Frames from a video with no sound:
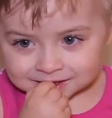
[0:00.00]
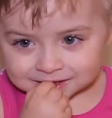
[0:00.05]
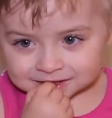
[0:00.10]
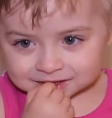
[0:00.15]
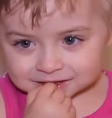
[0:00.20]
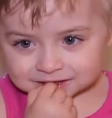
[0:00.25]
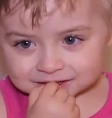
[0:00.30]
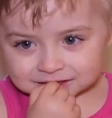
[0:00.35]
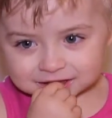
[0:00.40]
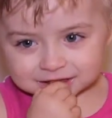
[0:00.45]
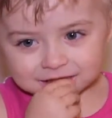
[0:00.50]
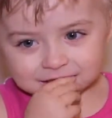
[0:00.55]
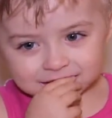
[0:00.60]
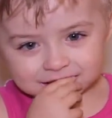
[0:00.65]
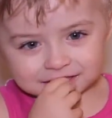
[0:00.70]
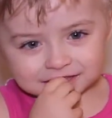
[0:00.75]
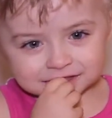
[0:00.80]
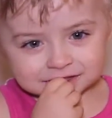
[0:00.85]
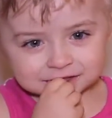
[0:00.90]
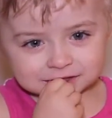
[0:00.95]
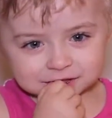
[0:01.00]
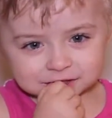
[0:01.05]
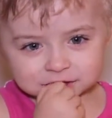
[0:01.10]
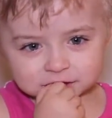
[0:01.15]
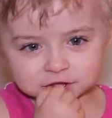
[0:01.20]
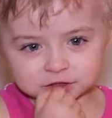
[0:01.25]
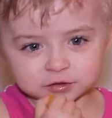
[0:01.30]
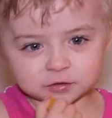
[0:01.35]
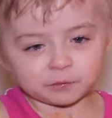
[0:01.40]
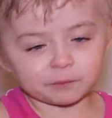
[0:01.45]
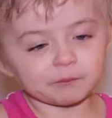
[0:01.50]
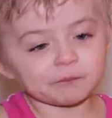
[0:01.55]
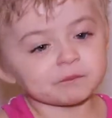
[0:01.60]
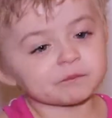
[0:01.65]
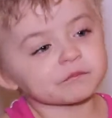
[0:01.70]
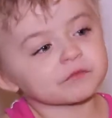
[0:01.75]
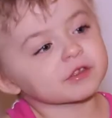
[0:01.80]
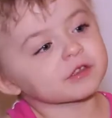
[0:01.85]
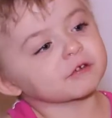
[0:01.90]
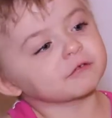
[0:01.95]
It tastes like
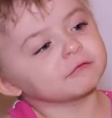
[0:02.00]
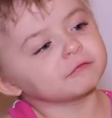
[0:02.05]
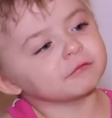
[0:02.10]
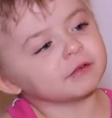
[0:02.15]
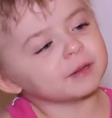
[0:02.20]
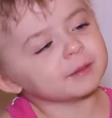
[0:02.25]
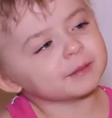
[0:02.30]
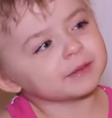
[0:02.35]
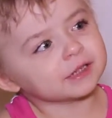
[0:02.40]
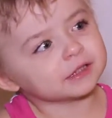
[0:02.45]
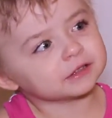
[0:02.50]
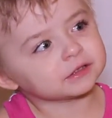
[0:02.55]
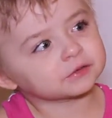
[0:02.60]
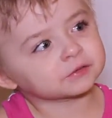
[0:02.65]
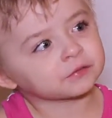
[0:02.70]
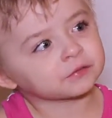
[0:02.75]
lemon.